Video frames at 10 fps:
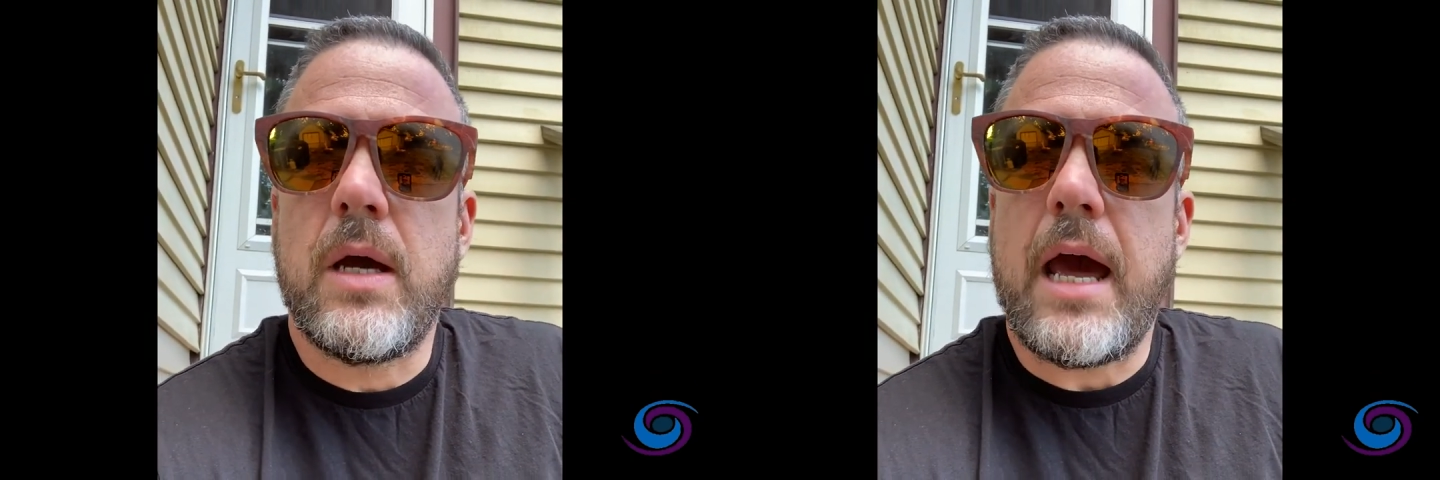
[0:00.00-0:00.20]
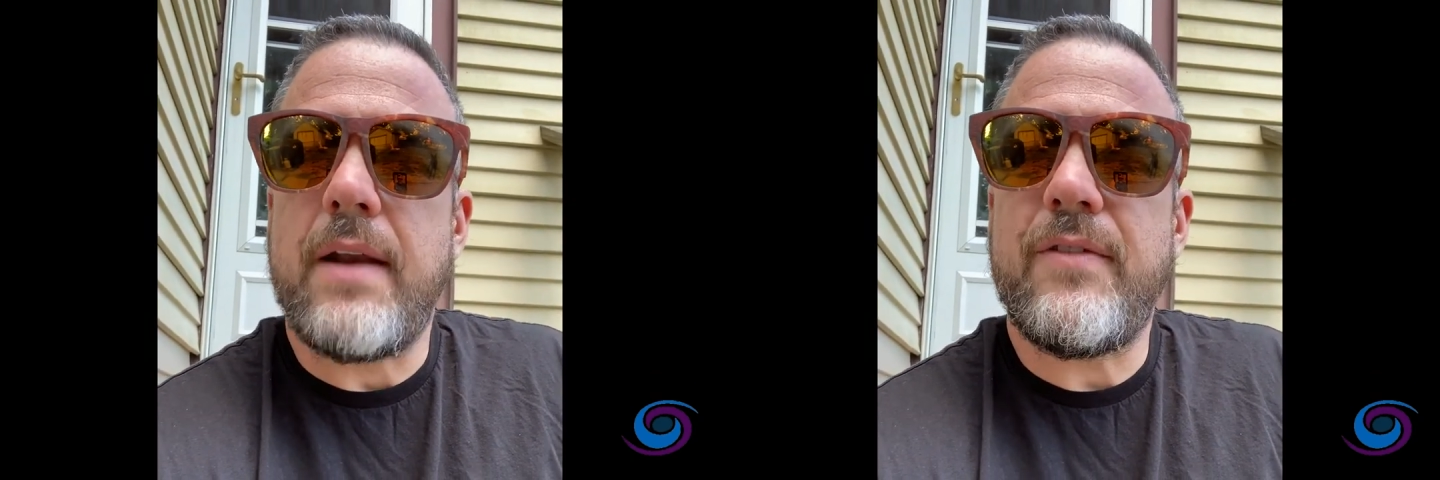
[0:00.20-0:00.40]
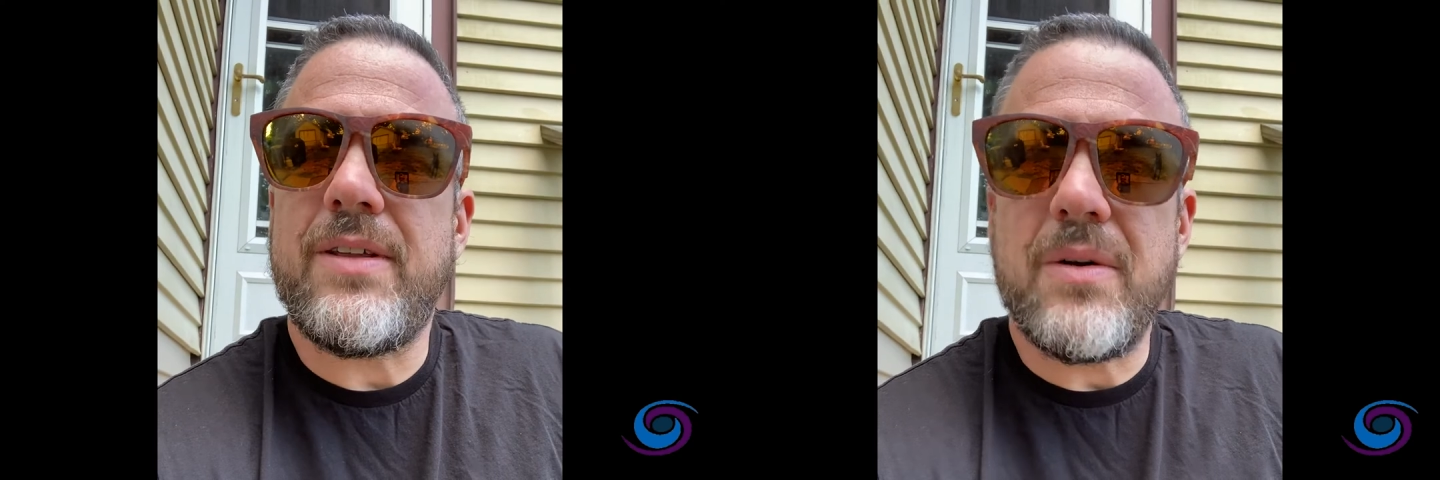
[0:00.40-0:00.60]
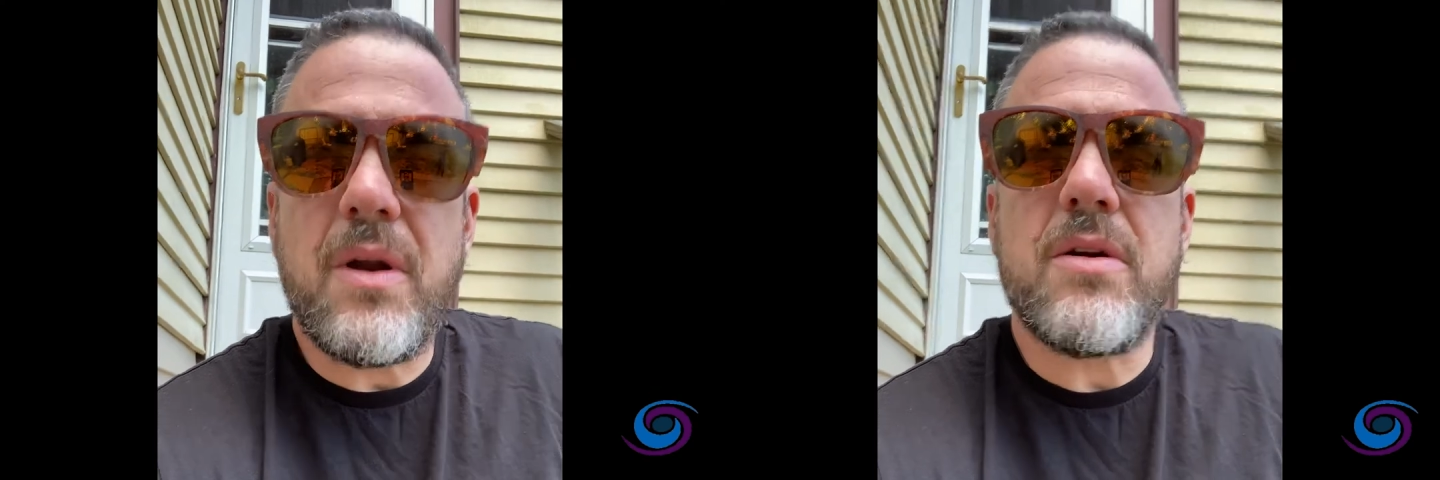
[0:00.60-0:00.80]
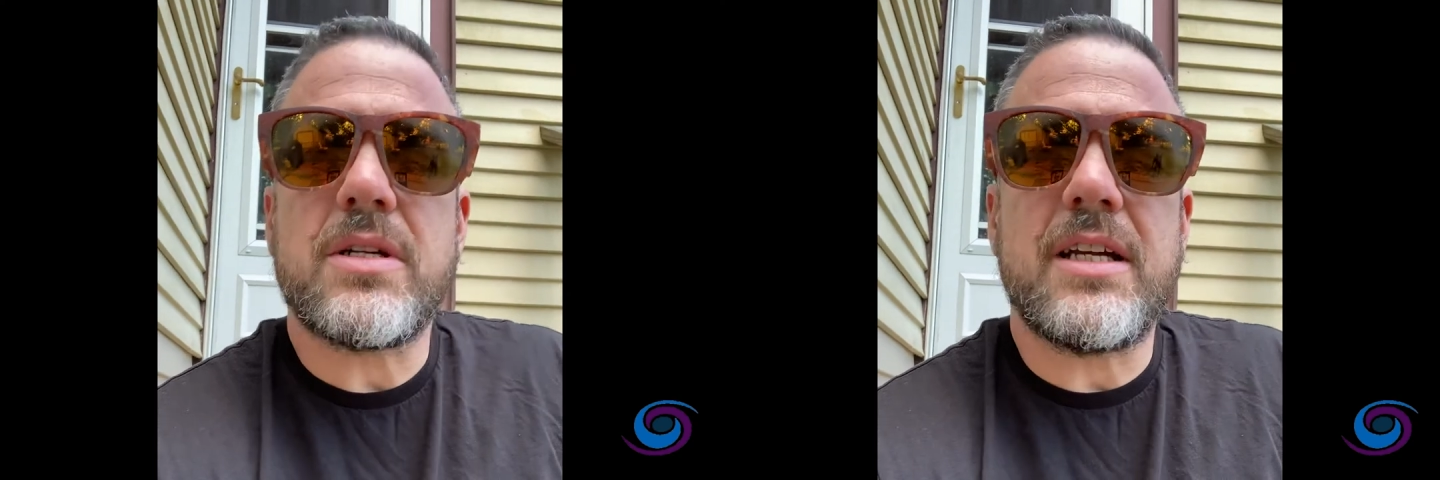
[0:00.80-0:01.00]
And if you don't
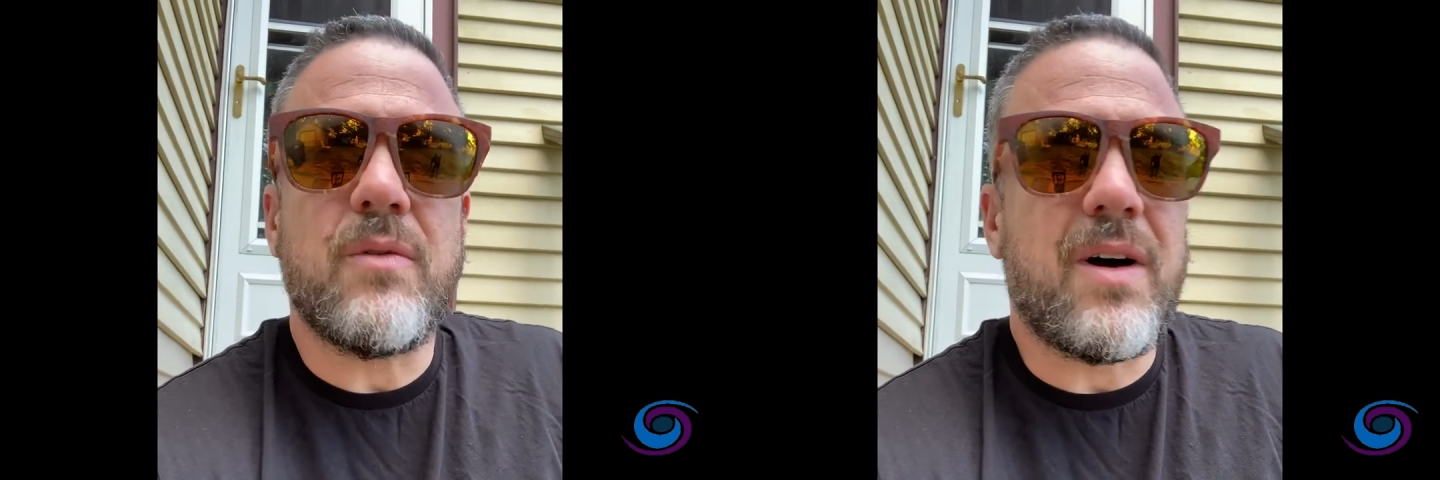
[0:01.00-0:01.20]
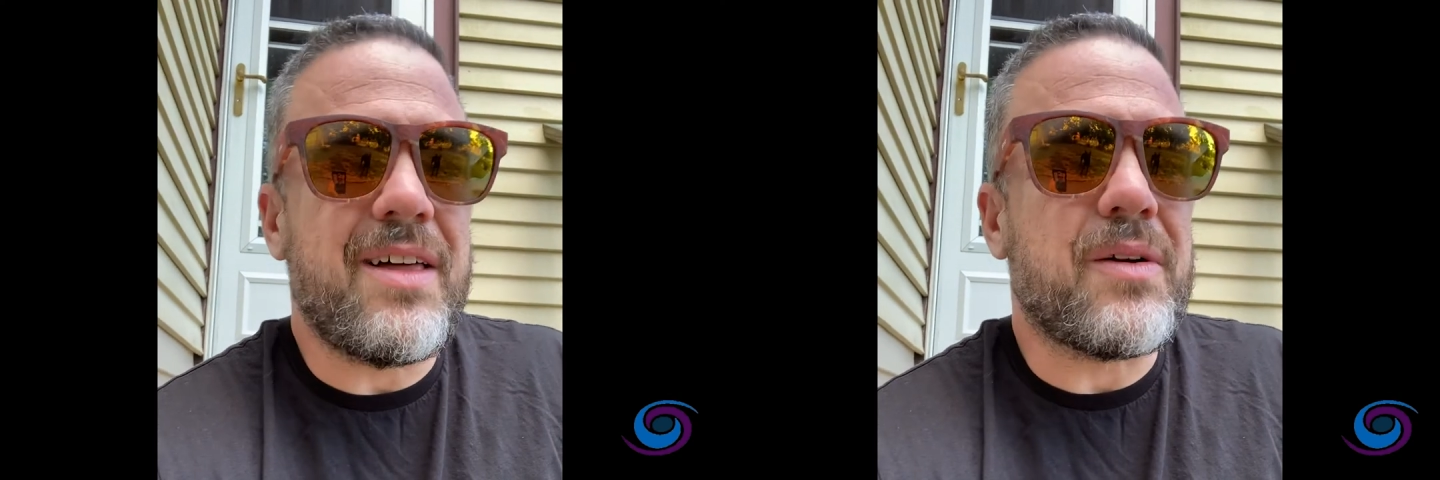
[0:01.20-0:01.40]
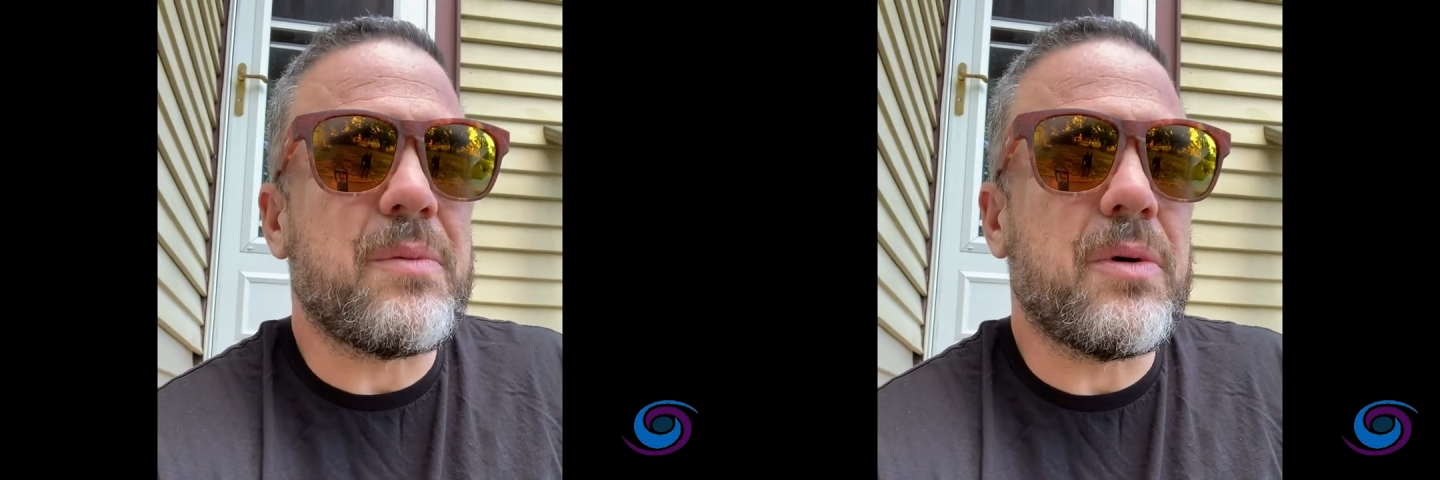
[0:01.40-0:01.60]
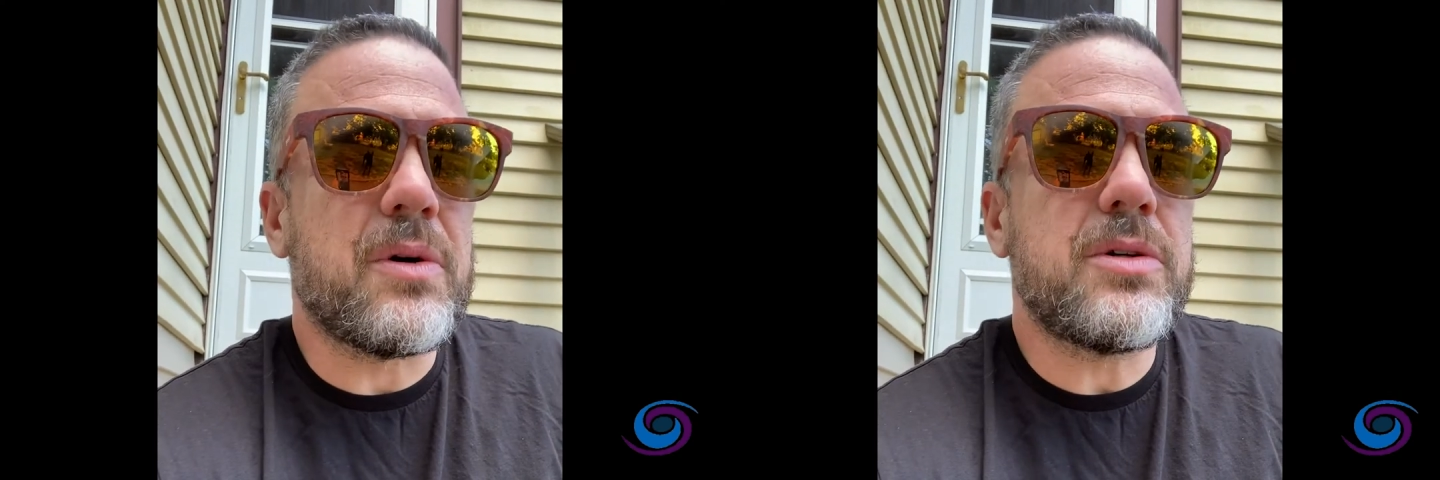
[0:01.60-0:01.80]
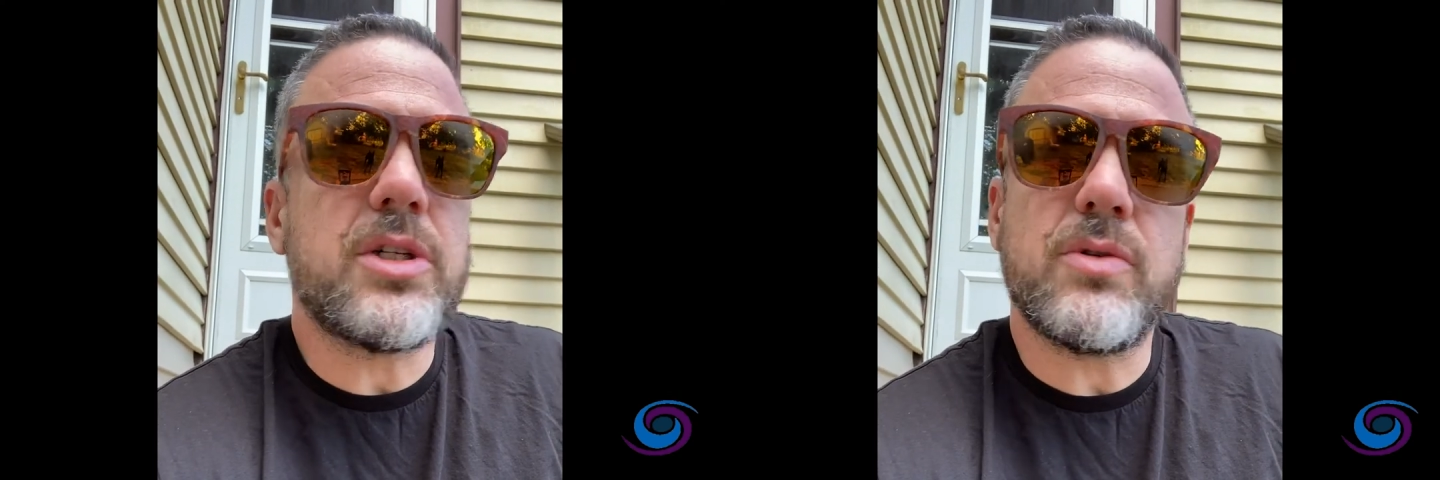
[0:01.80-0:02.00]
understand why they're important,